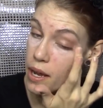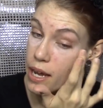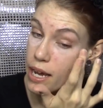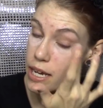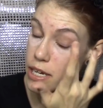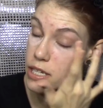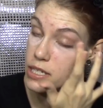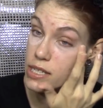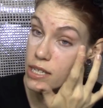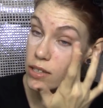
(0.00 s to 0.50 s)

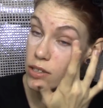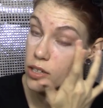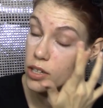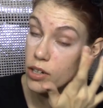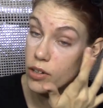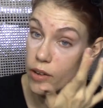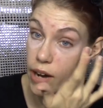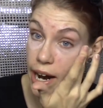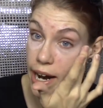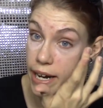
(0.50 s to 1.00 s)
look
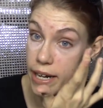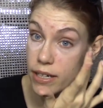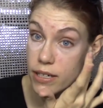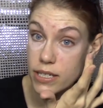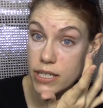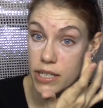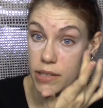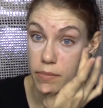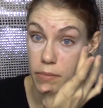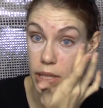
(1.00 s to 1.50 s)
right
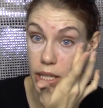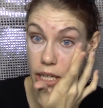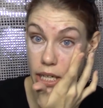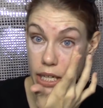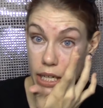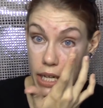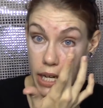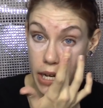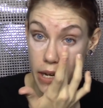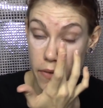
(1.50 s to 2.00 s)
to
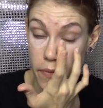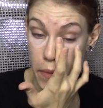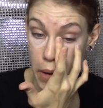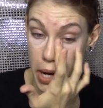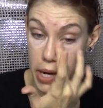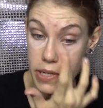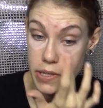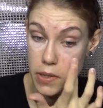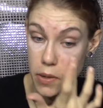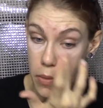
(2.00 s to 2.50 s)
me if I
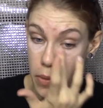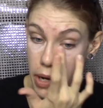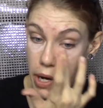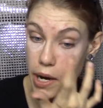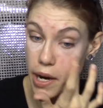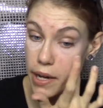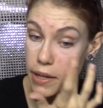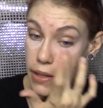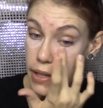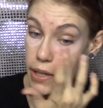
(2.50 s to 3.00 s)
don't wear
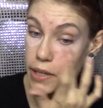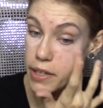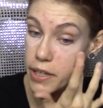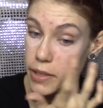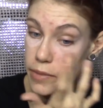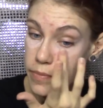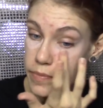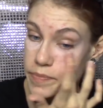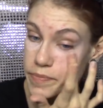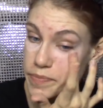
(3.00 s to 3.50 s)

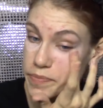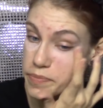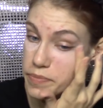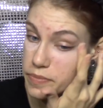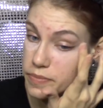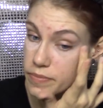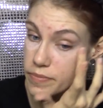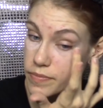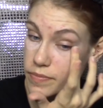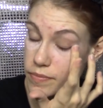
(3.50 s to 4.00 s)
eyeliner.
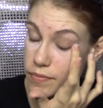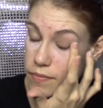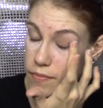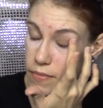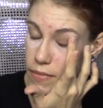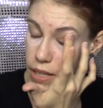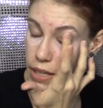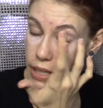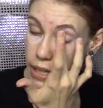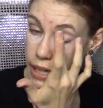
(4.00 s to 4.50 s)

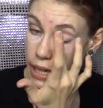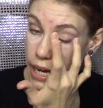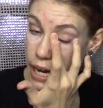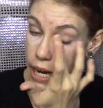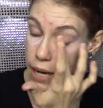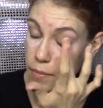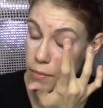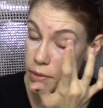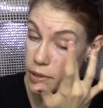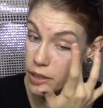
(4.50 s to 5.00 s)
Like,
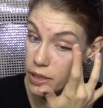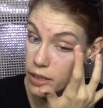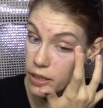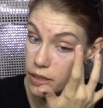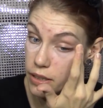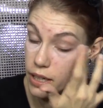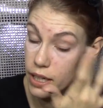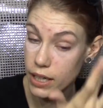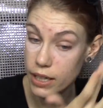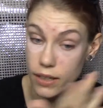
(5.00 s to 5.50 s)
I'm
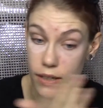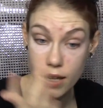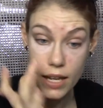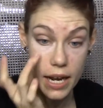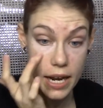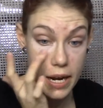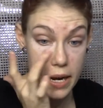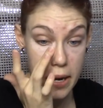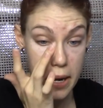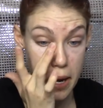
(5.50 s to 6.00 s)
not gonna
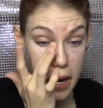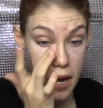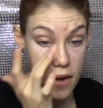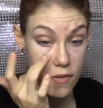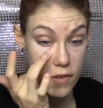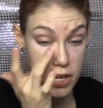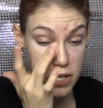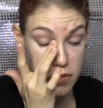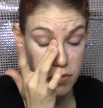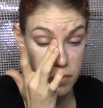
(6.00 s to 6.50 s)
lie. I've
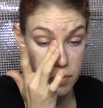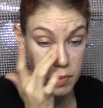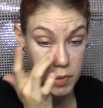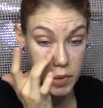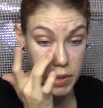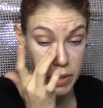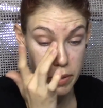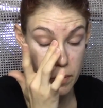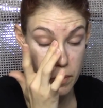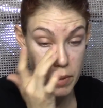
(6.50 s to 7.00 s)
gotten to a
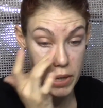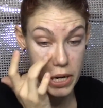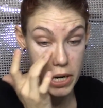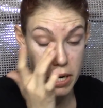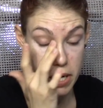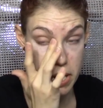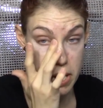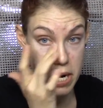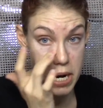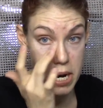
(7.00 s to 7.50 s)
point
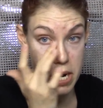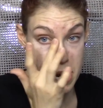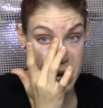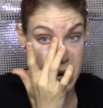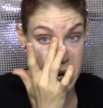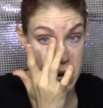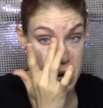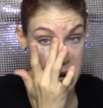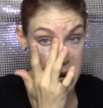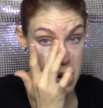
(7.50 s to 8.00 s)
where
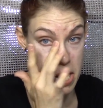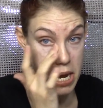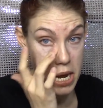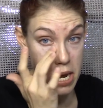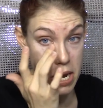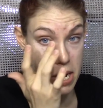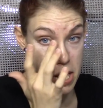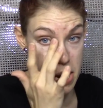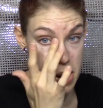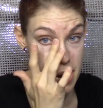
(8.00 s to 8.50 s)

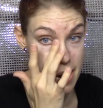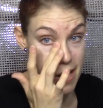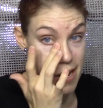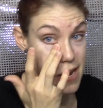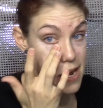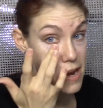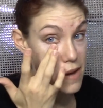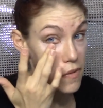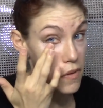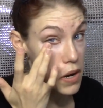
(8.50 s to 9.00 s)

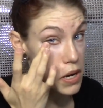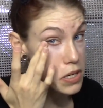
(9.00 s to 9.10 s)
if I